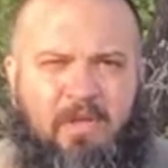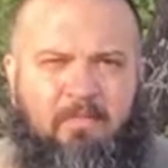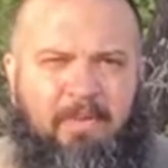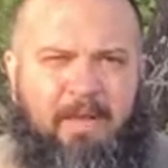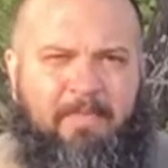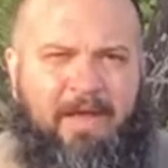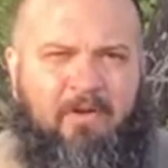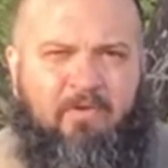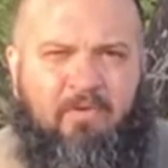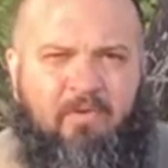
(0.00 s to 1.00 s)
black
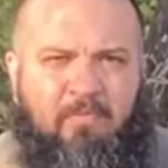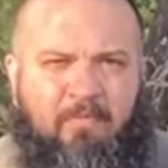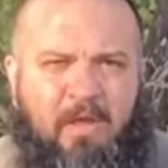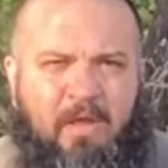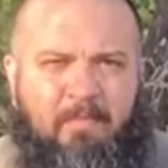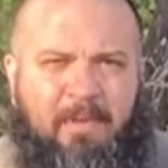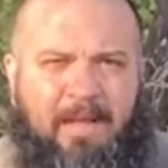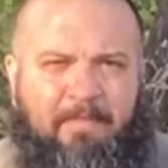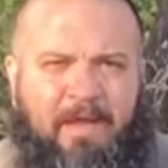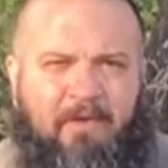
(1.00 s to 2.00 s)
powder or
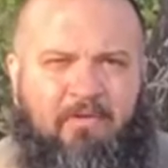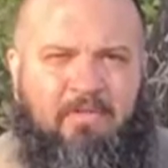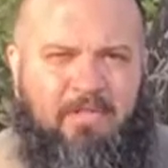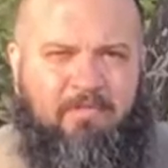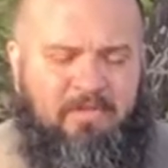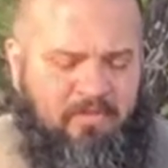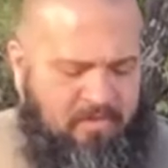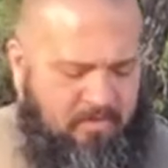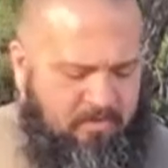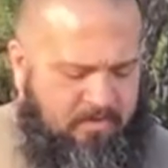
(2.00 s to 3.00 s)
black powder
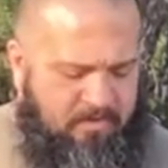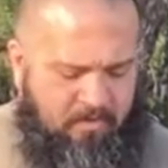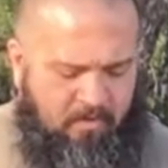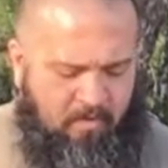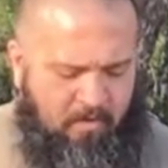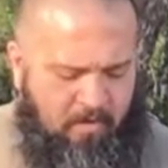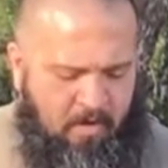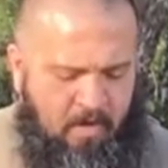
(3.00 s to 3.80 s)
substitutes, and where